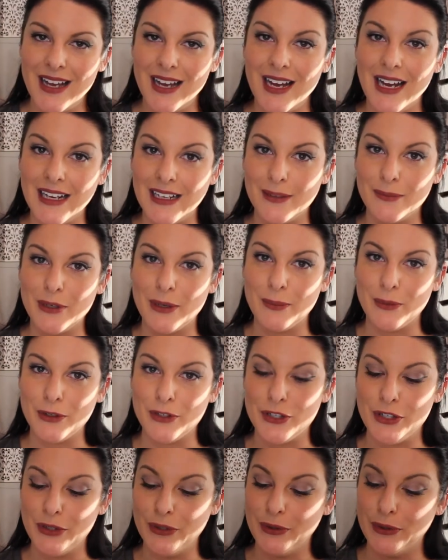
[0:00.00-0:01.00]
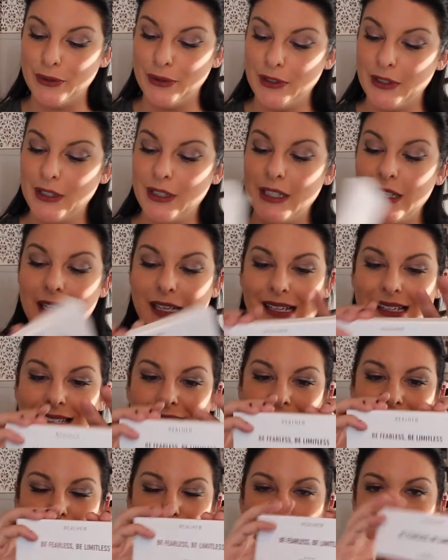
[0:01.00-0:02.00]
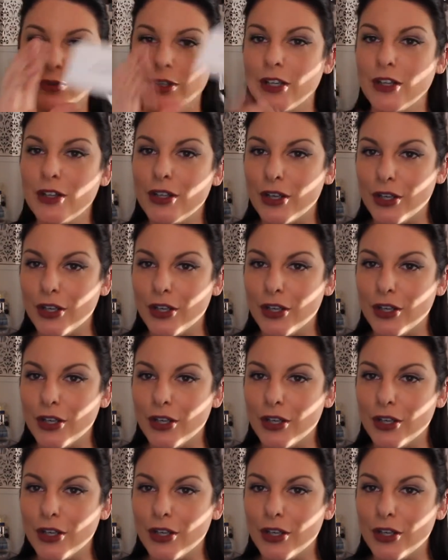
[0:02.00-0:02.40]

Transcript: Item number two is this Real